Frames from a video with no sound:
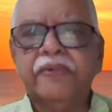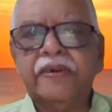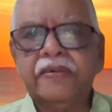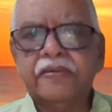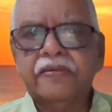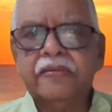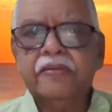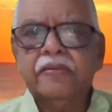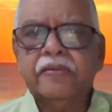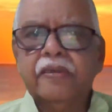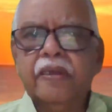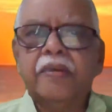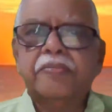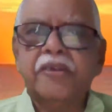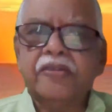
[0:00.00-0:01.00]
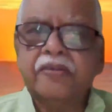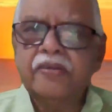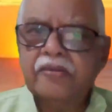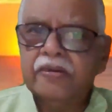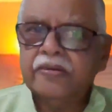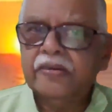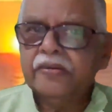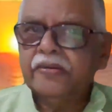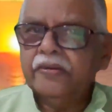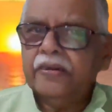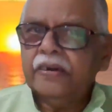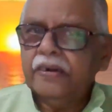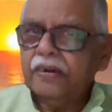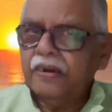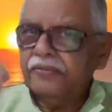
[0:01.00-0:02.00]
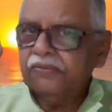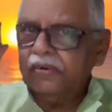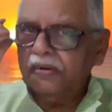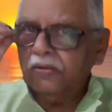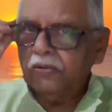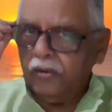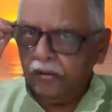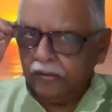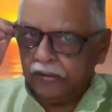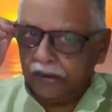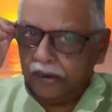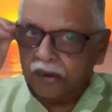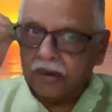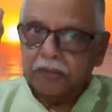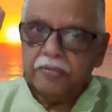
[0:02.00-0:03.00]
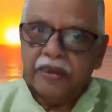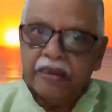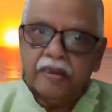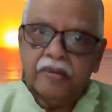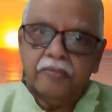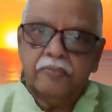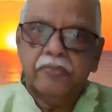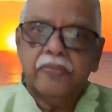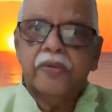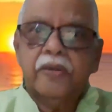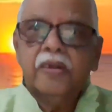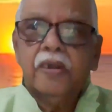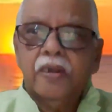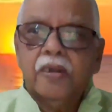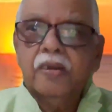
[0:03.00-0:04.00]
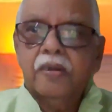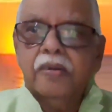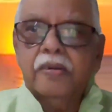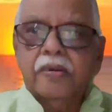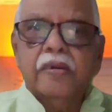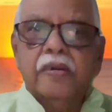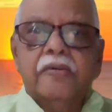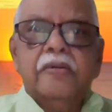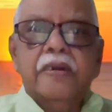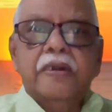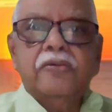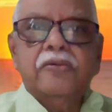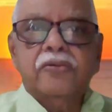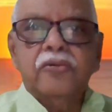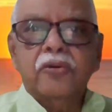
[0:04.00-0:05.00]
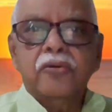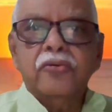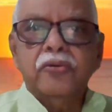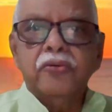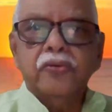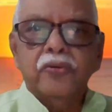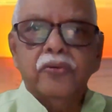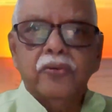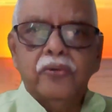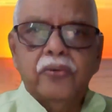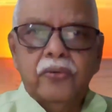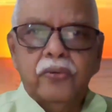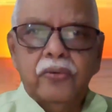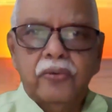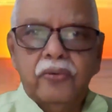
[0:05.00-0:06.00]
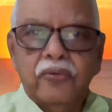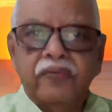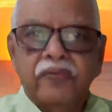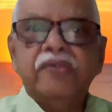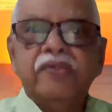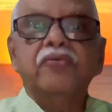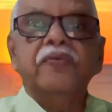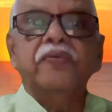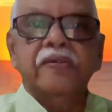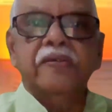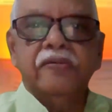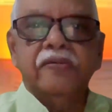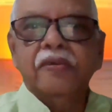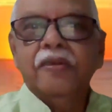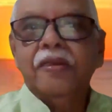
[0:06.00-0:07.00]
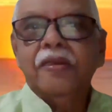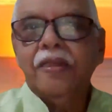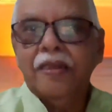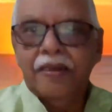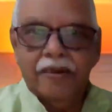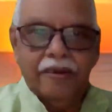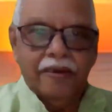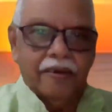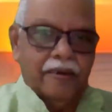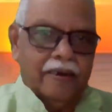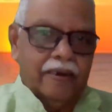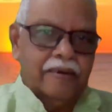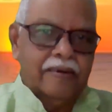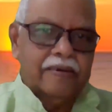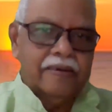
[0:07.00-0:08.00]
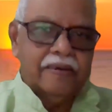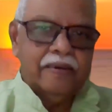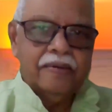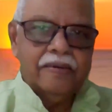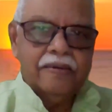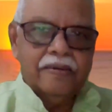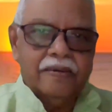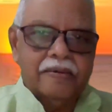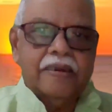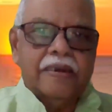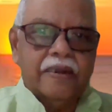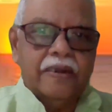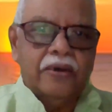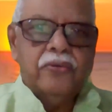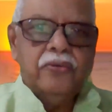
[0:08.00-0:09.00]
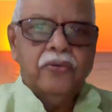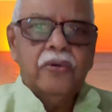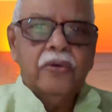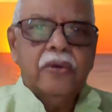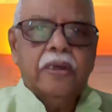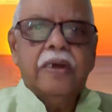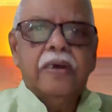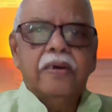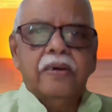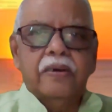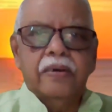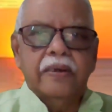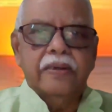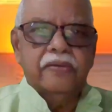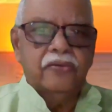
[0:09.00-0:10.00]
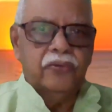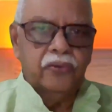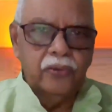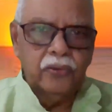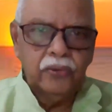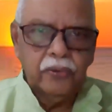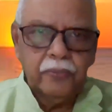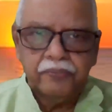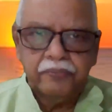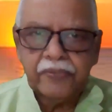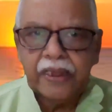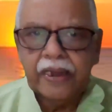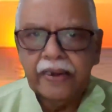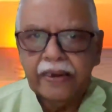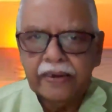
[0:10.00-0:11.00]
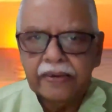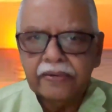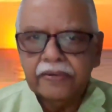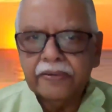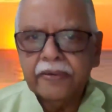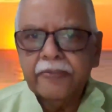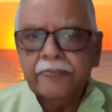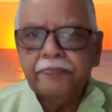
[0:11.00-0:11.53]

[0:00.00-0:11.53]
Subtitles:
friends, I am Chandrasekhar here, and after a long time, I am trying to talk to you face to face. Earlier, till now, as you know, I had